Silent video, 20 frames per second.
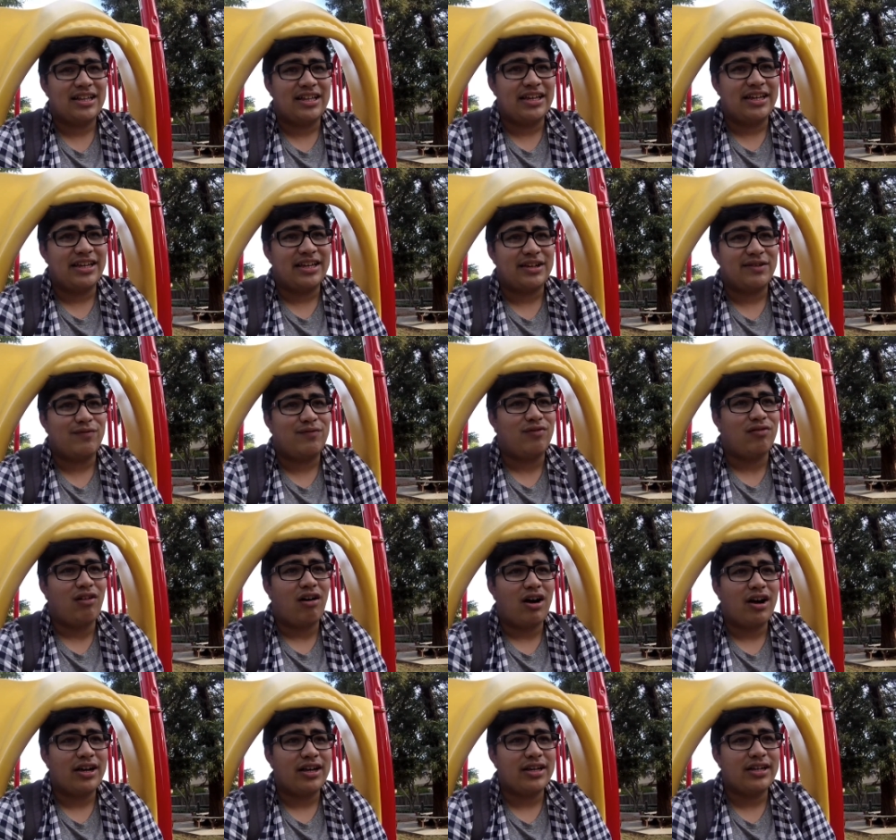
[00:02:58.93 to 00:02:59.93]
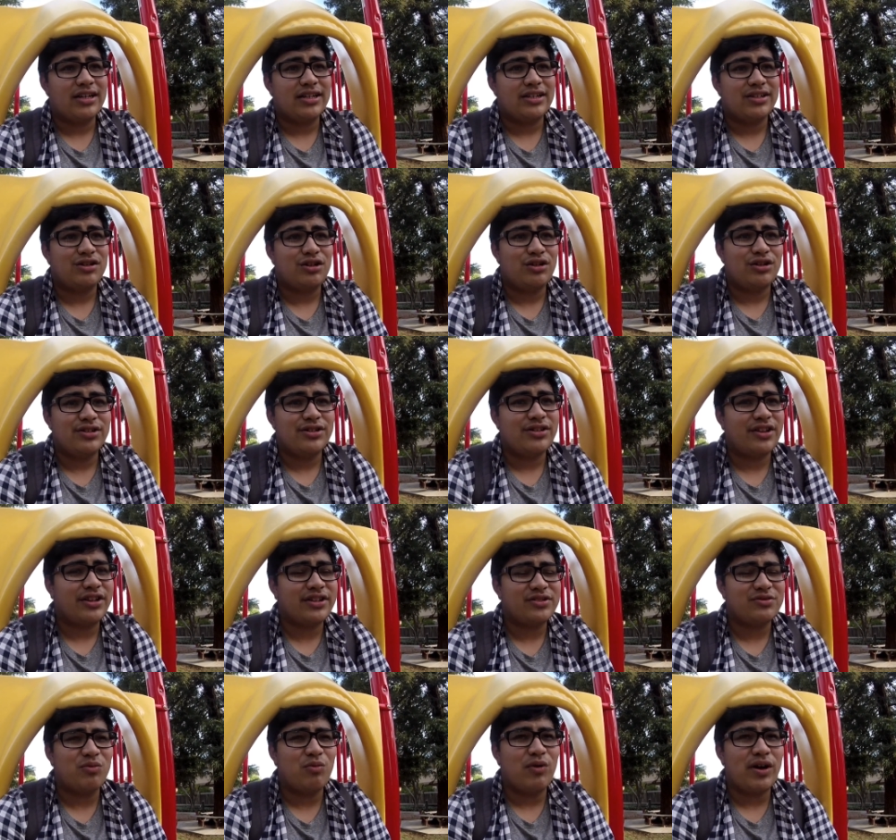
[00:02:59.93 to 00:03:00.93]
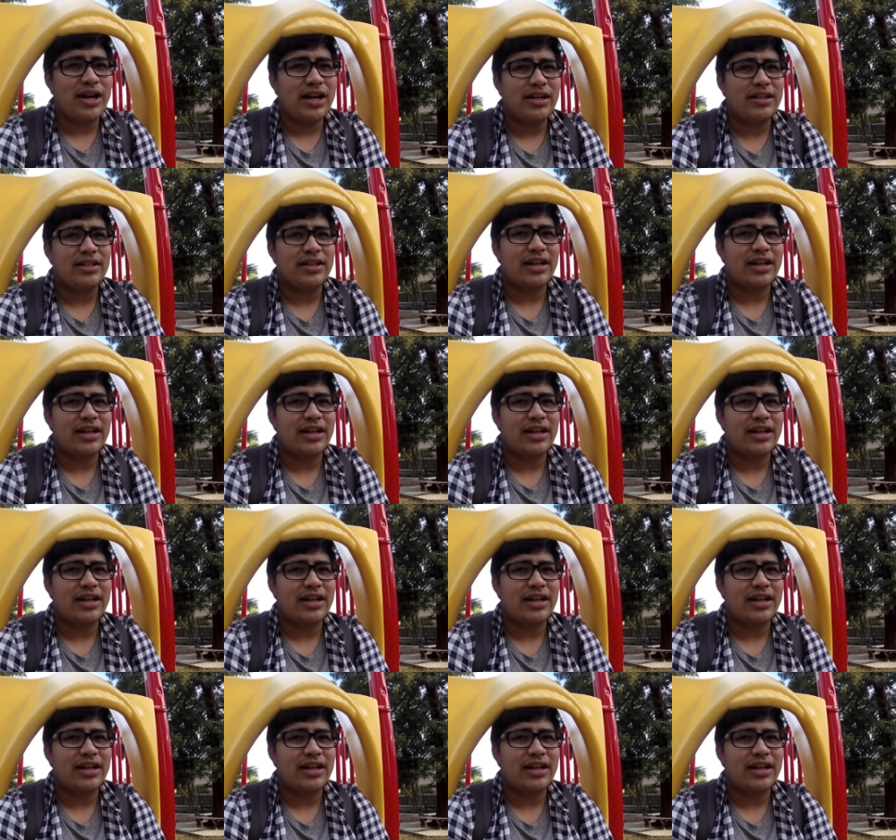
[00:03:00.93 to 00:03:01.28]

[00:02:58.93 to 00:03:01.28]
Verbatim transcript: like vlogging, you can, it's a way